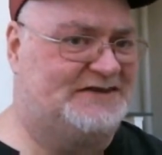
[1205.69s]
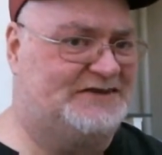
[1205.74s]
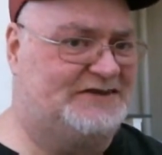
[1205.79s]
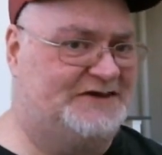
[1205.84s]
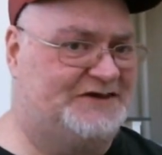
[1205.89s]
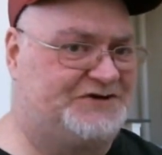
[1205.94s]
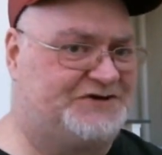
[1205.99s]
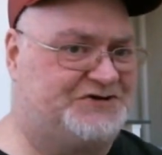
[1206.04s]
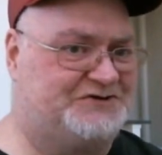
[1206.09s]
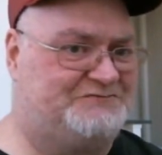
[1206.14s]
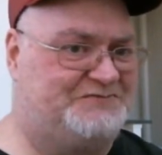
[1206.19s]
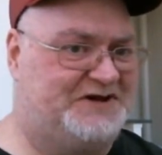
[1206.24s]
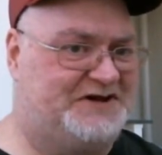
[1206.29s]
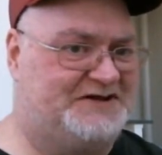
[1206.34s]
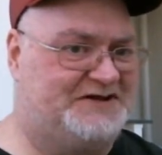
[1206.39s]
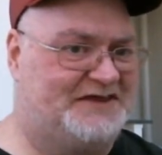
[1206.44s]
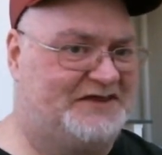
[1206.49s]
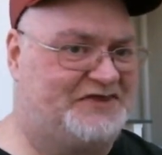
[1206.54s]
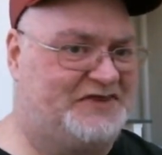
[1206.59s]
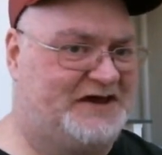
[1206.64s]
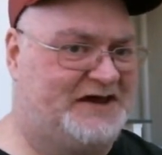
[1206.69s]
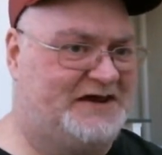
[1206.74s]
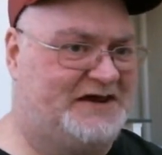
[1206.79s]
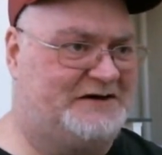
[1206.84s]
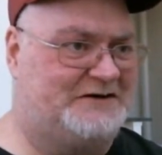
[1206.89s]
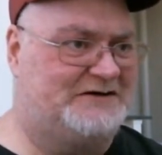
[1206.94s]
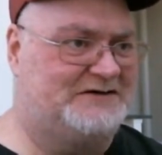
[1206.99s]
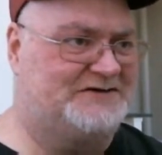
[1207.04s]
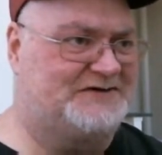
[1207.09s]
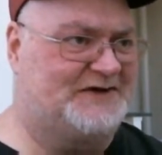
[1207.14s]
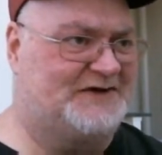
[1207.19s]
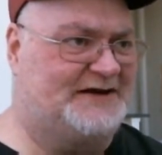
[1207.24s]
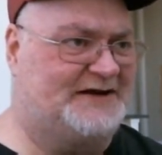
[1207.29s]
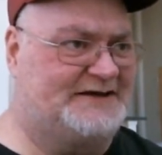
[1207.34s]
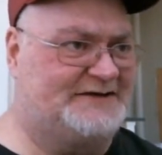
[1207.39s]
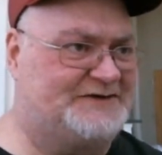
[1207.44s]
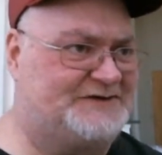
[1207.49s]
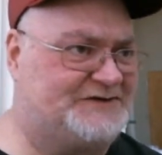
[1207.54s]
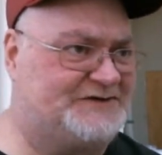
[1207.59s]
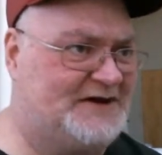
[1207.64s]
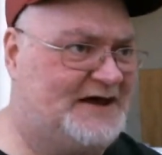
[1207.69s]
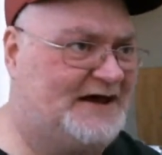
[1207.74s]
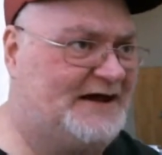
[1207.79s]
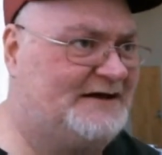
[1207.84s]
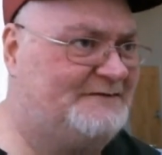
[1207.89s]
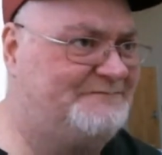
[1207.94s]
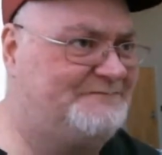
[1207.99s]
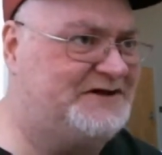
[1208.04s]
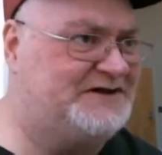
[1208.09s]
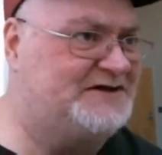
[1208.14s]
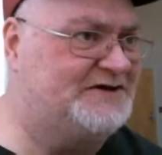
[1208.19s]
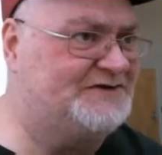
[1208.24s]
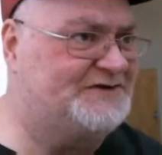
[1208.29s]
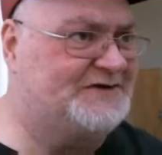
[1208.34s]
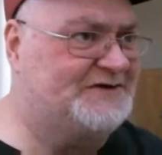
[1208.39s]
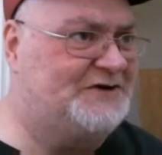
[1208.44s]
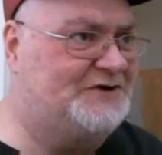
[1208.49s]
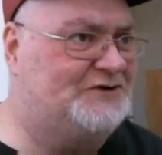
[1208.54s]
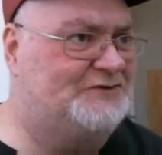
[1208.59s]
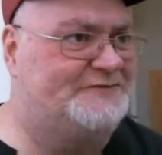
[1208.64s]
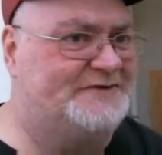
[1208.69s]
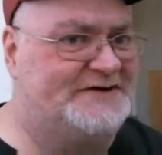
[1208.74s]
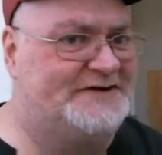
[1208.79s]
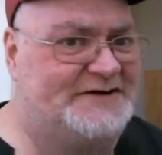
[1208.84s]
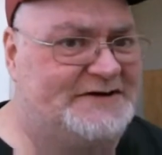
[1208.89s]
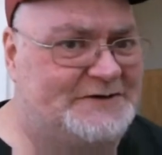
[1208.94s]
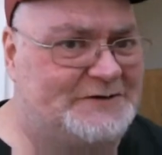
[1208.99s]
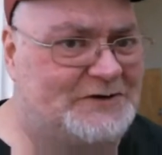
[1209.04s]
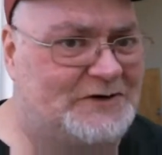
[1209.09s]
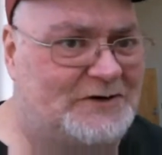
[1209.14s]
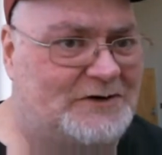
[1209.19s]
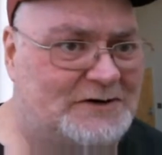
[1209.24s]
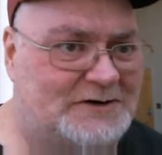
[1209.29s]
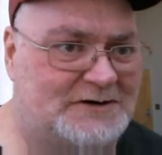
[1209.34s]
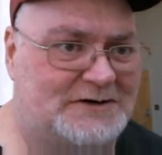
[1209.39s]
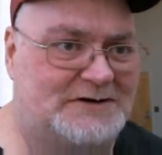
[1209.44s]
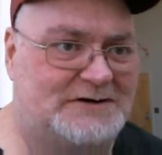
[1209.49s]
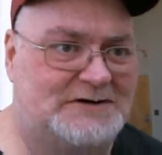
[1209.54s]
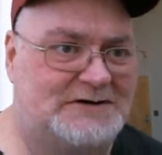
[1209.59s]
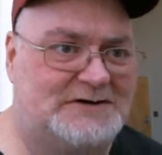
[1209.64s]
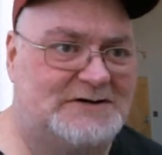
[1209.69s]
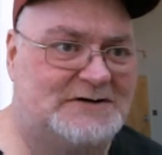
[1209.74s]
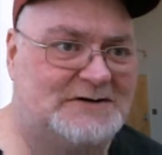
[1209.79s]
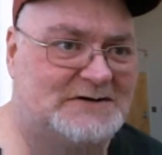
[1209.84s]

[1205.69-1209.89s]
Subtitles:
this should be in the theaters, and it's not because of COVID, or